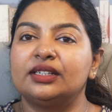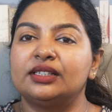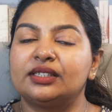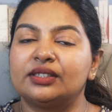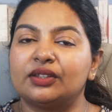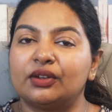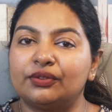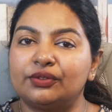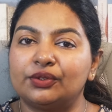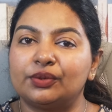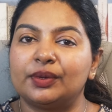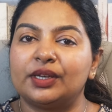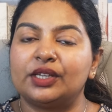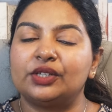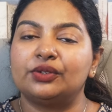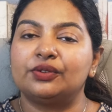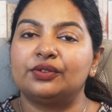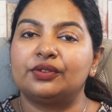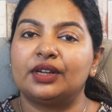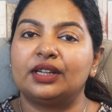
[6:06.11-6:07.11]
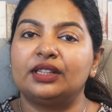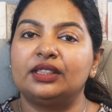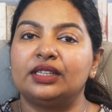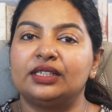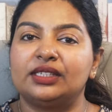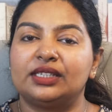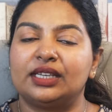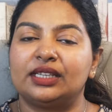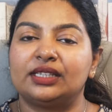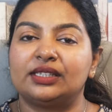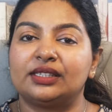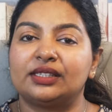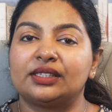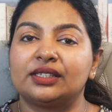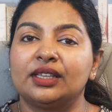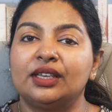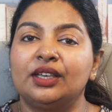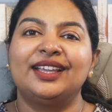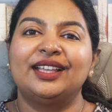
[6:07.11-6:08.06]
software to run the tests.